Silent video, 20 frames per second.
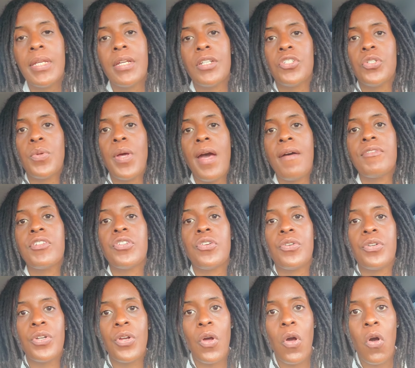because you have
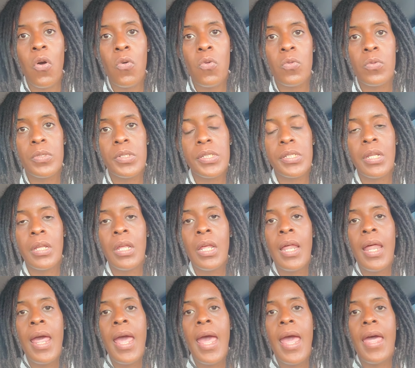certain goals
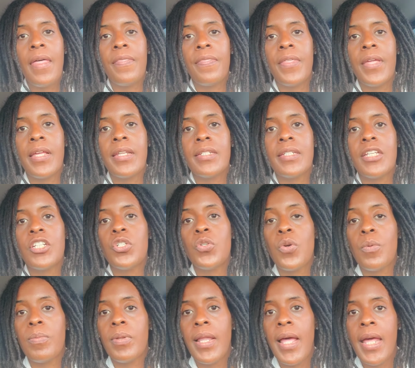and things
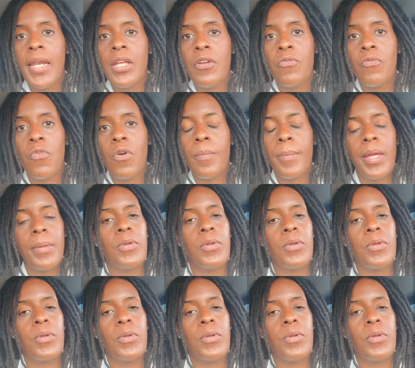that you are planning for.